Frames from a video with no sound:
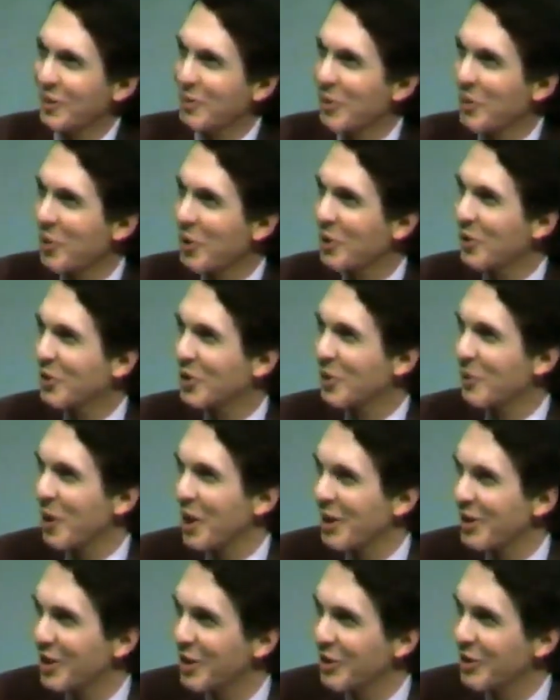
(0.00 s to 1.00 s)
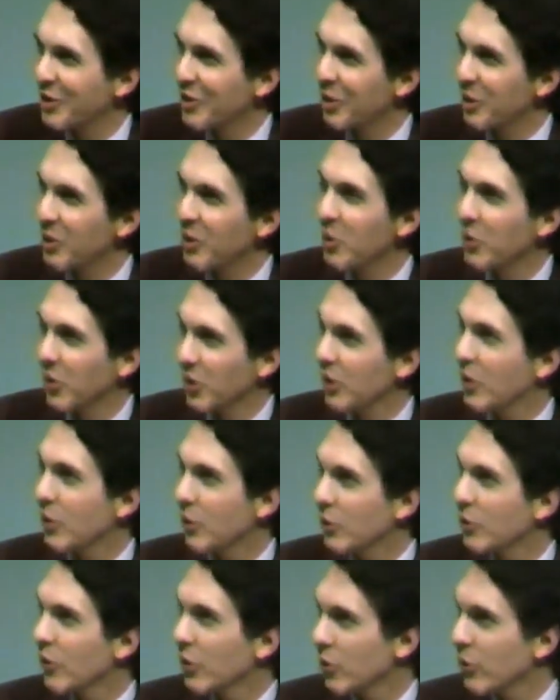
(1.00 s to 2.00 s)
but what are some ideas that you can
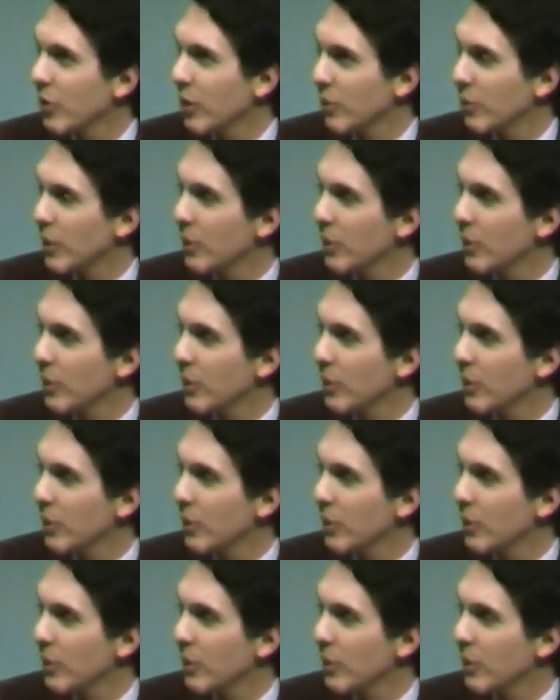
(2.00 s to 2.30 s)
use to treat people?